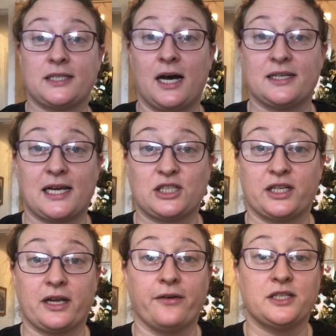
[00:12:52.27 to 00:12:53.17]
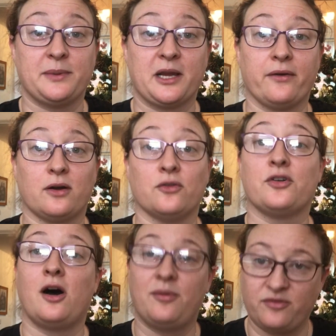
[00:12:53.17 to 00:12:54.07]
star's actually going to be going on
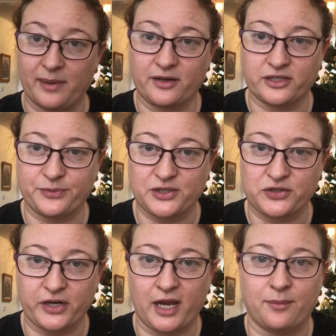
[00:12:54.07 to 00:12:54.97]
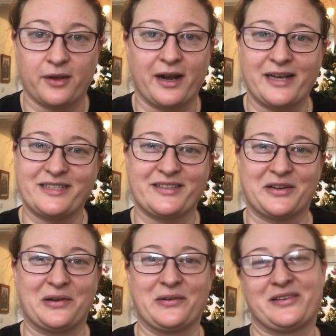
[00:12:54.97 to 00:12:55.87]
top of my Christmas tree, but I just
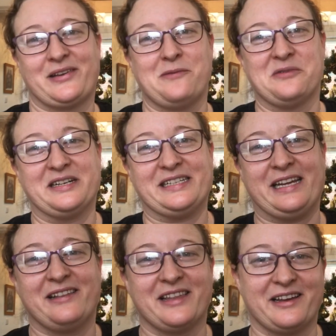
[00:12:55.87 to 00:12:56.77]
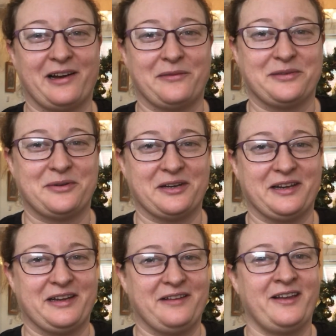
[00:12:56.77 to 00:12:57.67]
thought it looked so pretty that I would put it
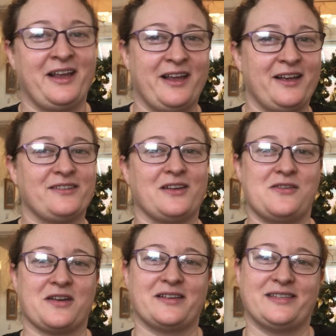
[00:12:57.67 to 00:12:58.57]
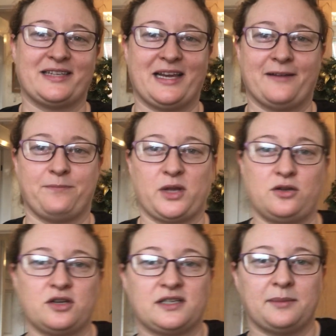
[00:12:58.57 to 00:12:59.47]
in so you could see it.
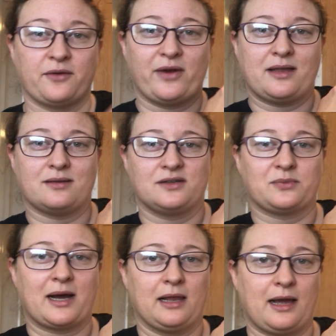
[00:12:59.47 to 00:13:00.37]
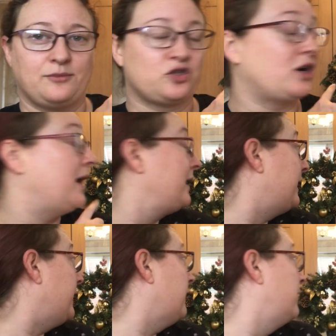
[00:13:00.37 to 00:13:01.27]
And you can see my wreath as well. I'm
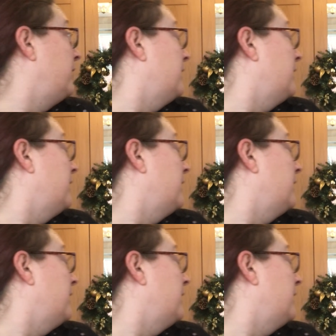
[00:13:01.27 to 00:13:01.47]
trialling